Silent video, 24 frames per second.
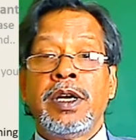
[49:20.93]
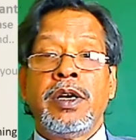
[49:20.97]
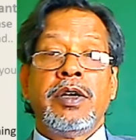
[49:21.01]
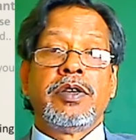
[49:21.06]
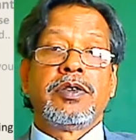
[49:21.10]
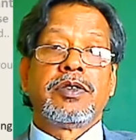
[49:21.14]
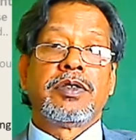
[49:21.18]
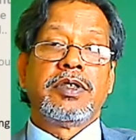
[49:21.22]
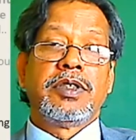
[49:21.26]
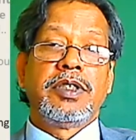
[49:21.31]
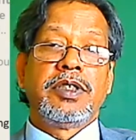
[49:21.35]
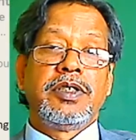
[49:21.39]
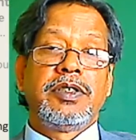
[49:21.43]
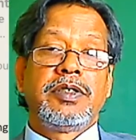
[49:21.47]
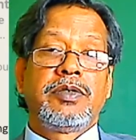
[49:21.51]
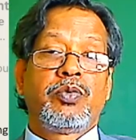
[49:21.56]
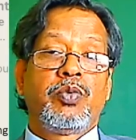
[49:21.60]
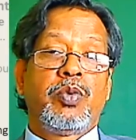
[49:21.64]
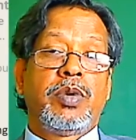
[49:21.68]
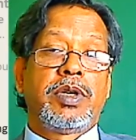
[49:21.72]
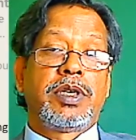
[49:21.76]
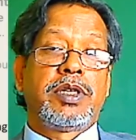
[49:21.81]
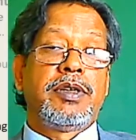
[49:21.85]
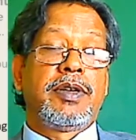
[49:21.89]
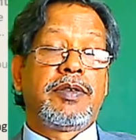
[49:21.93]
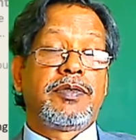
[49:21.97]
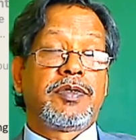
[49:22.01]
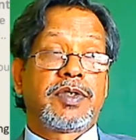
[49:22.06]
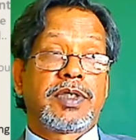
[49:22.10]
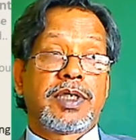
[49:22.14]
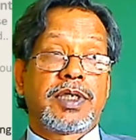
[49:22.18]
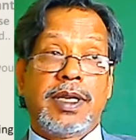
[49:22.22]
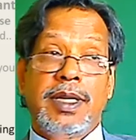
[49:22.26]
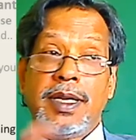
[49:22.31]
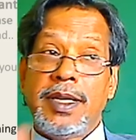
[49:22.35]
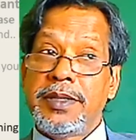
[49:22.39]
So this is what you have to
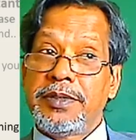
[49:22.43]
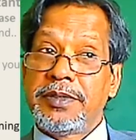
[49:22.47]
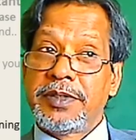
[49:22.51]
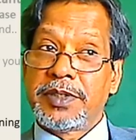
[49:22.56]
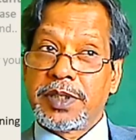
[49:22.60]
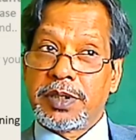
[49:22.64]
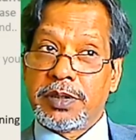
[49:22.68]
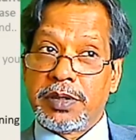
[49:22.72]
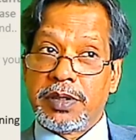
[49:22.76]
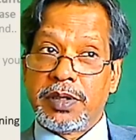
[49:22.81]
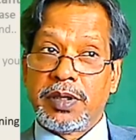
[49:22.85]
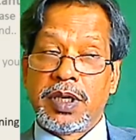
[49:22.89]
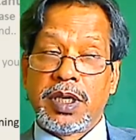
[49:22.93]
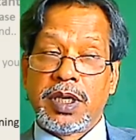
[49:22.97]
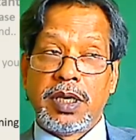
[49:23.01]
say. Hello, sir.